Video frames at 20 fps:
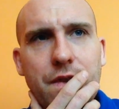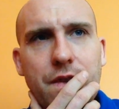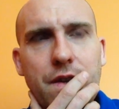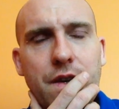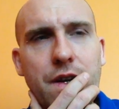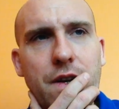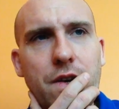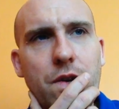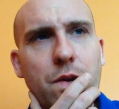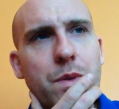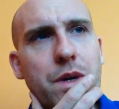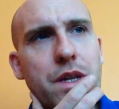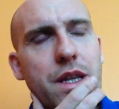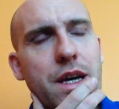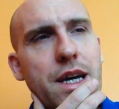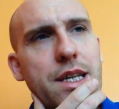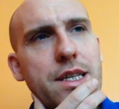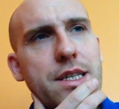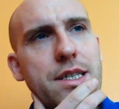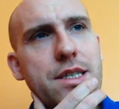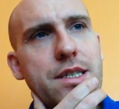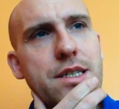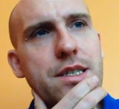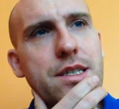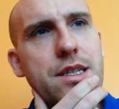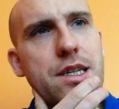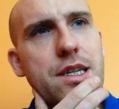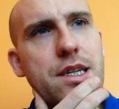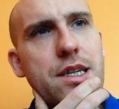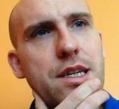You know, but that
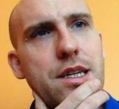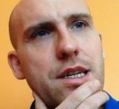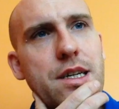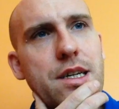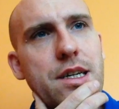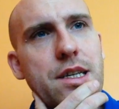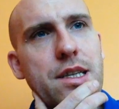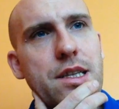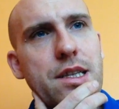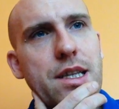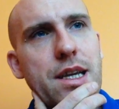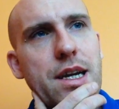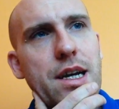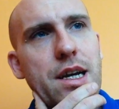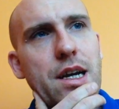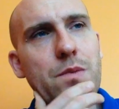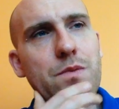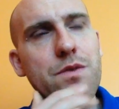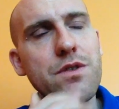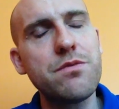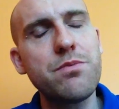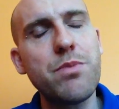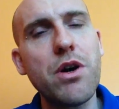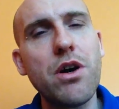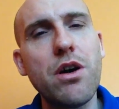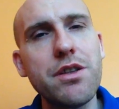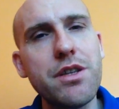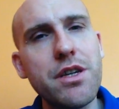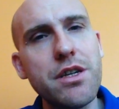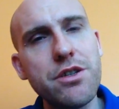comes as
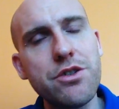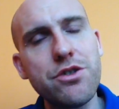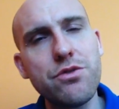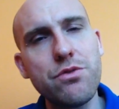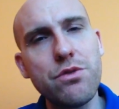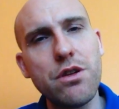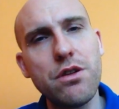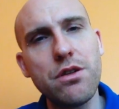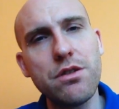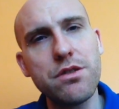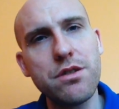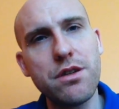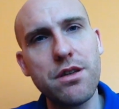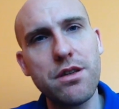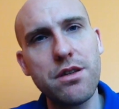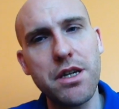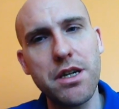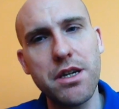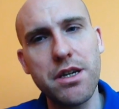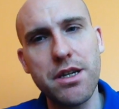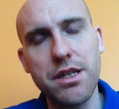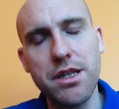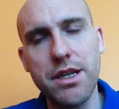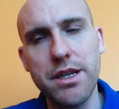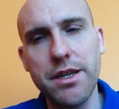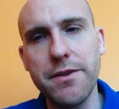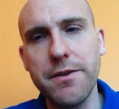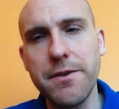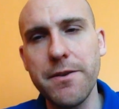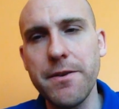part of the initial loss, I think, and
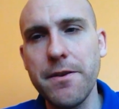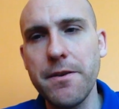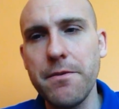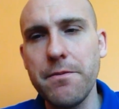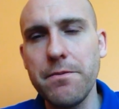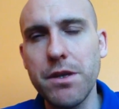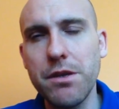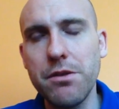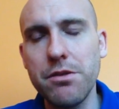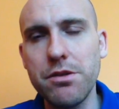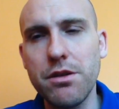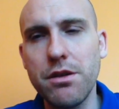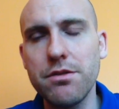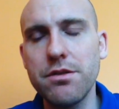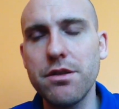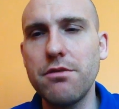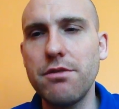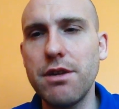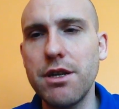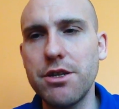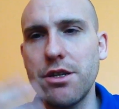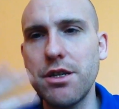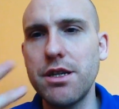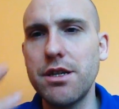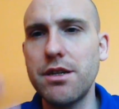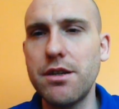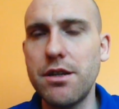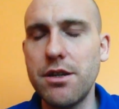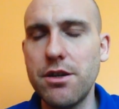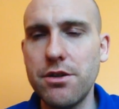then you start to
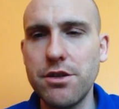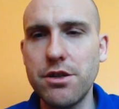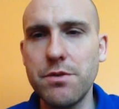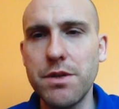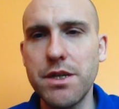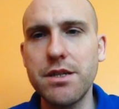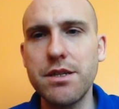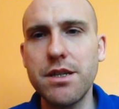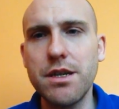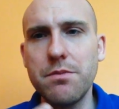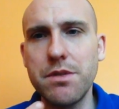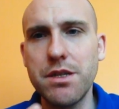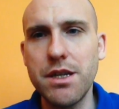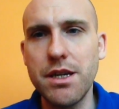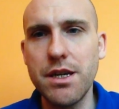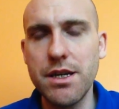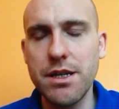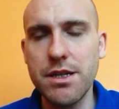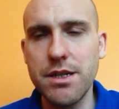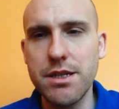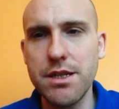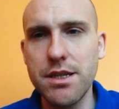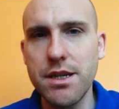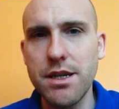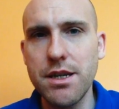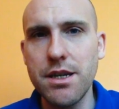gradually learn to accept it, and